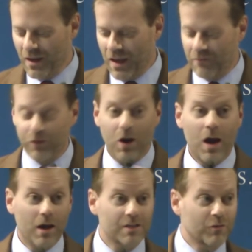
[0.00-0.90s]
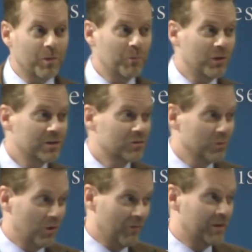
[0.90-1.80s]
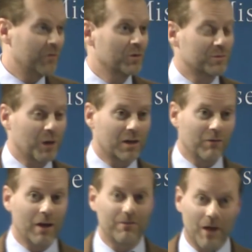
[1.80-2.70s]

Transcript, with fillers: And for us, for people in this room who have a different perspective, I,